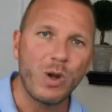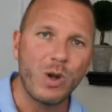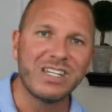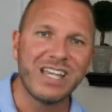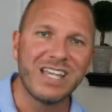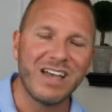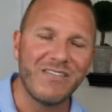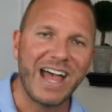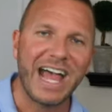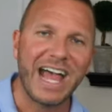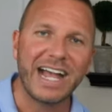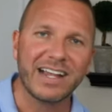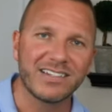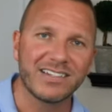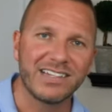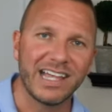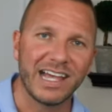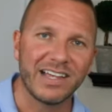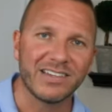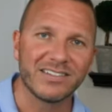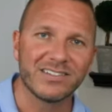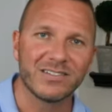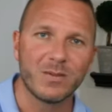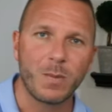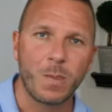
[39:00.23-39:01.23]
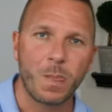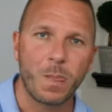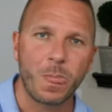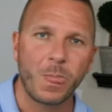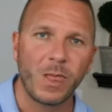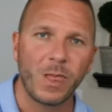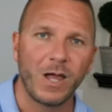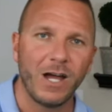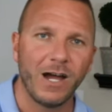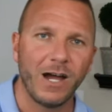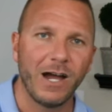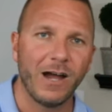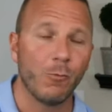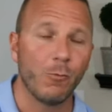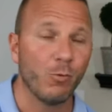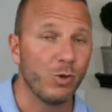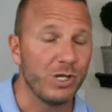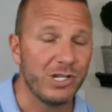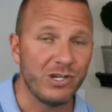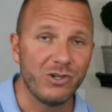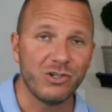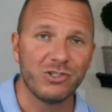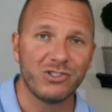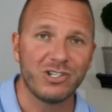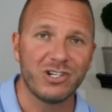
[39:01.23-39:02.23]
have access. We
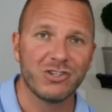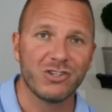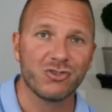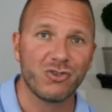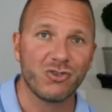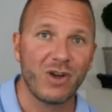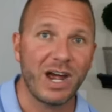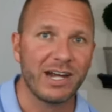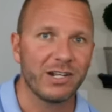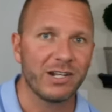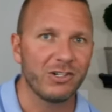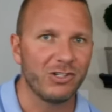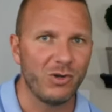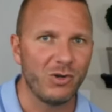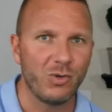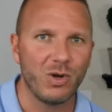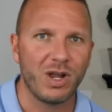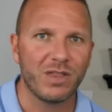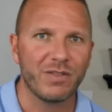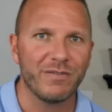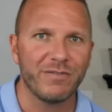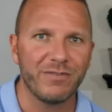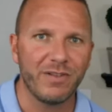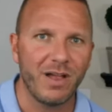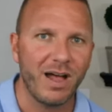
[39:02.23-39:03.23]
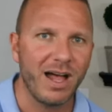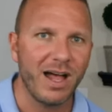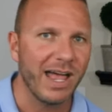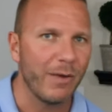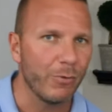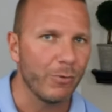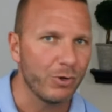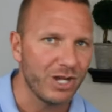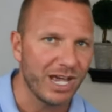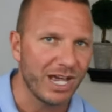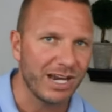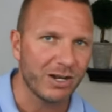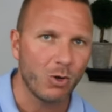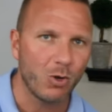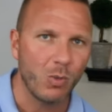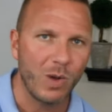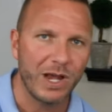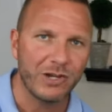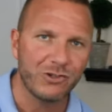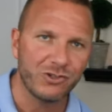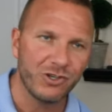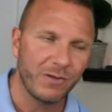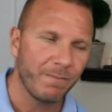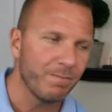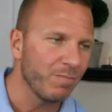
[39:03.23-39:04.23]
used to just try to do it on the fly. When you had a
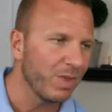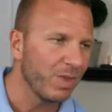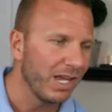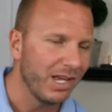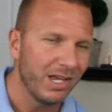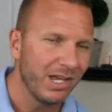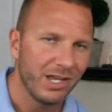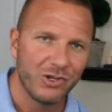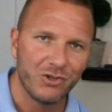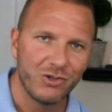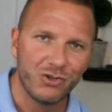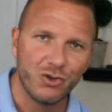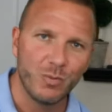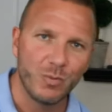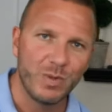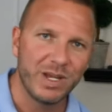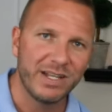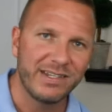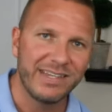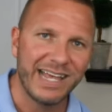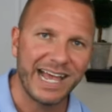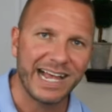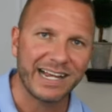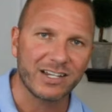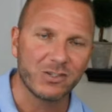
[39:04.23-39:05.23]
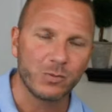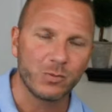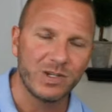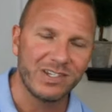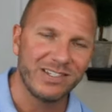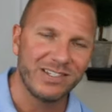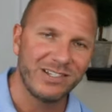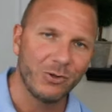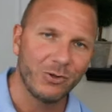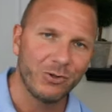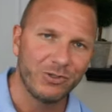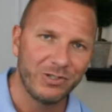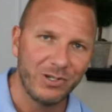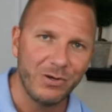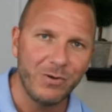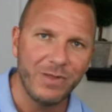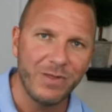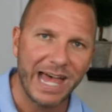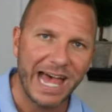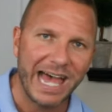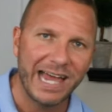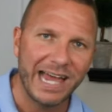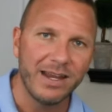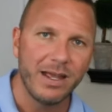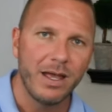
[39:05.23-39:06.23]
question, shoot me a text. We still do
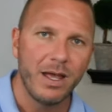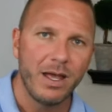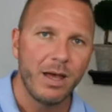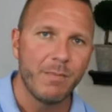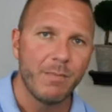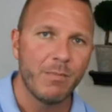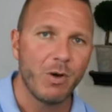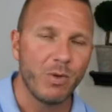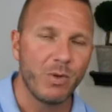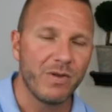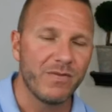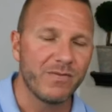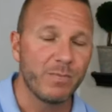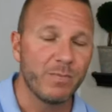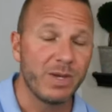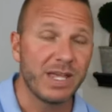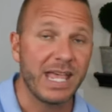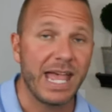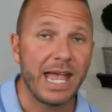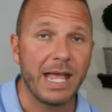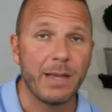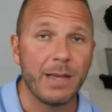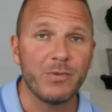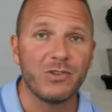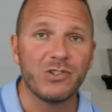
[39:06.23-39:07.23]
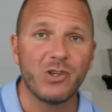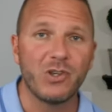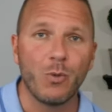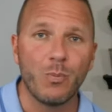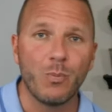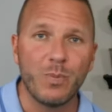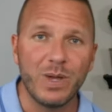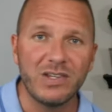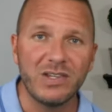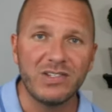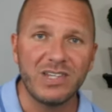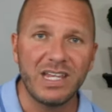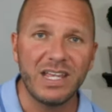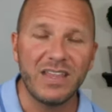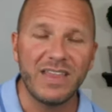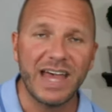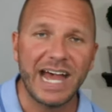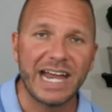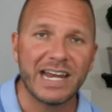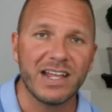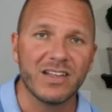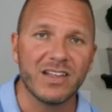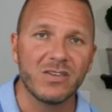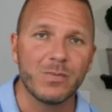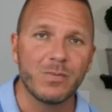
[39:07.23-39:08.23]
that, but we've became so busy
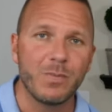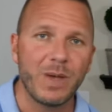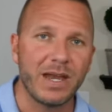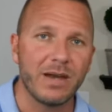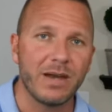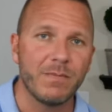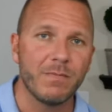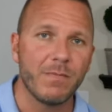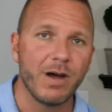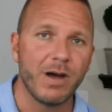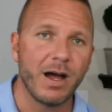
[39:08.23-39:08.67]
that it's been